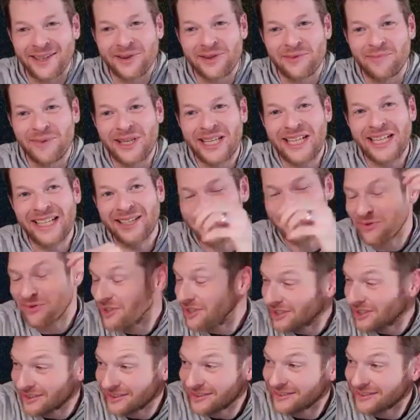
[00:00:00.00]
those meetings
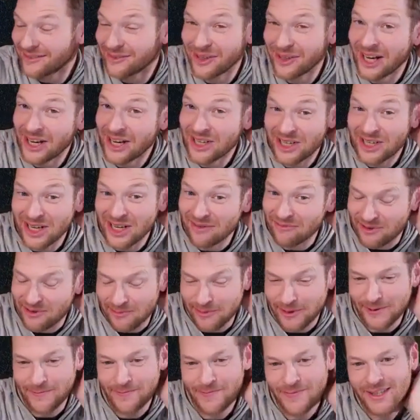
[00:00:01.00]
were
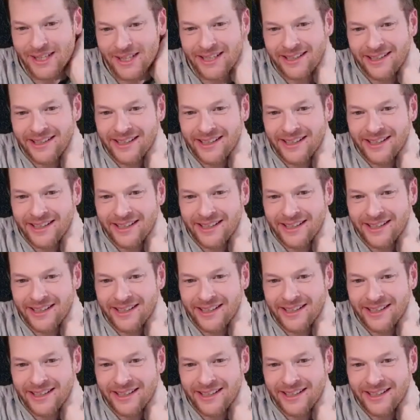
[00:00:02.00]
uncomfortable.